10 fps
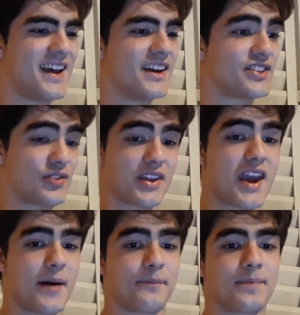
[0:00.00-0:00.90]
So
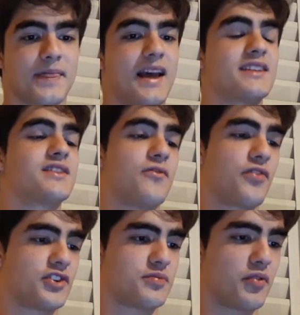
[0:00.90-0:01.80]
yeah, that's the
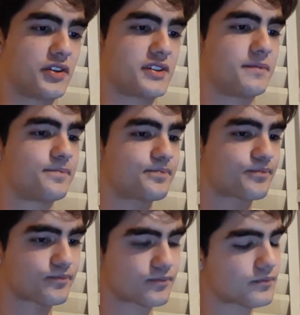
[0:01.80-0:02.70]
first point.
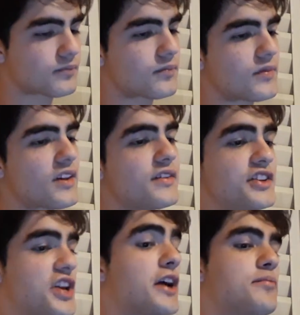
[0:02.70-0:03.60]
The
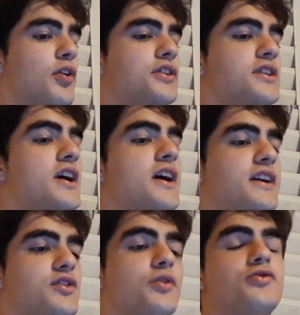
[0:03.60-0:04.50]
second point
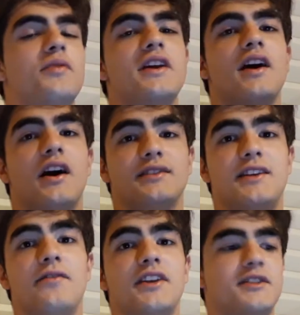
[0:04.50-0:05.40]
is going to be
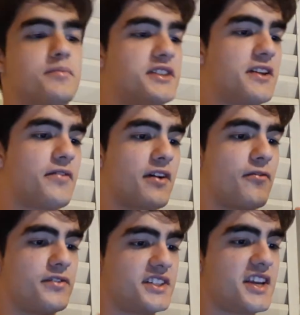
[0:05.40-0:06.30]
activity-specific
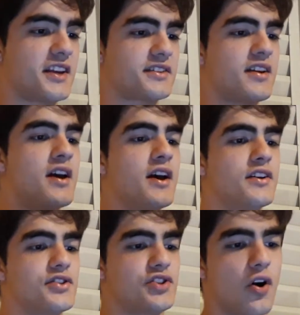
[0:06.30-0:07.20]
physiques.
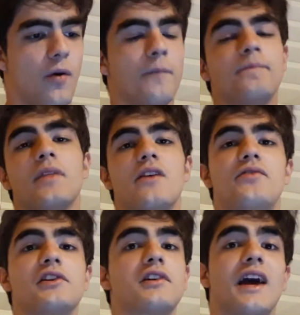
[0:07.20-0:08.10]
So if
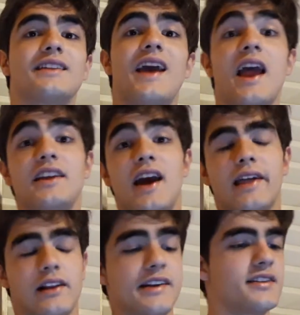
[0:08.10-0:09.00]
you look at any
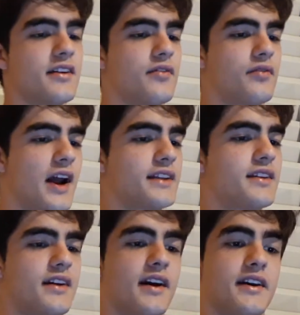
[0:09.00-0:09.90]
athlete,
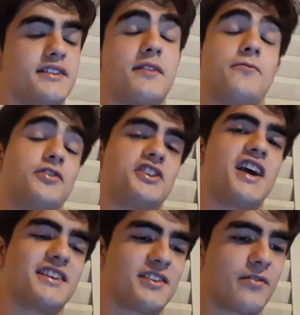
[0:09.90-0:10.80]
right, except for
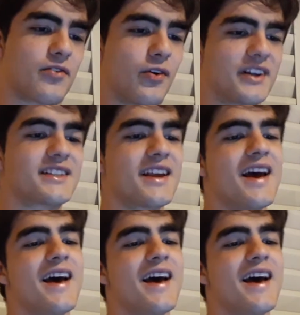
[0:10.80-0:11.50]
chess, of course,